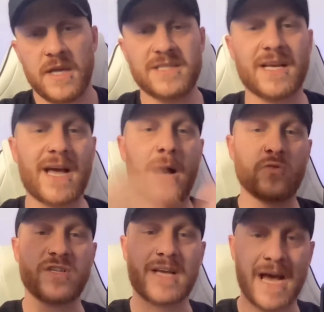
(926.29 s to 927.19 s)
It's like a
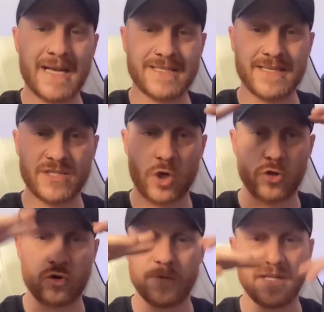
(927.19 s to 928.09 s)
house of cards and it's
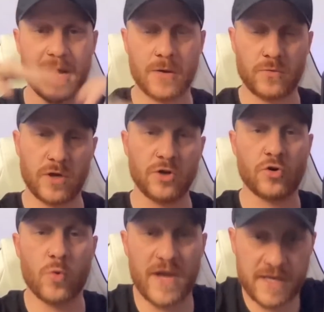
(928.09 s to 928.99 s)
all coming down
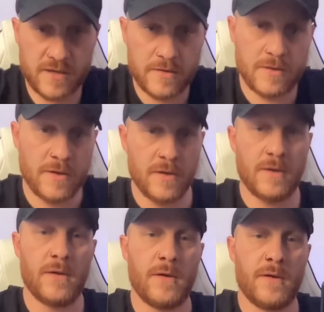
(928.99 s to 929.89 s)
and quick.
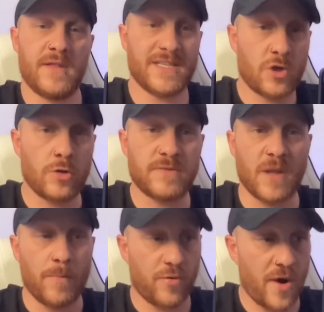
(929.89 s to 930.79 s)
This club's
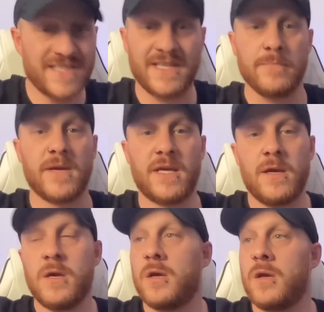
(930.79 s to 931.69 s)
depressing me.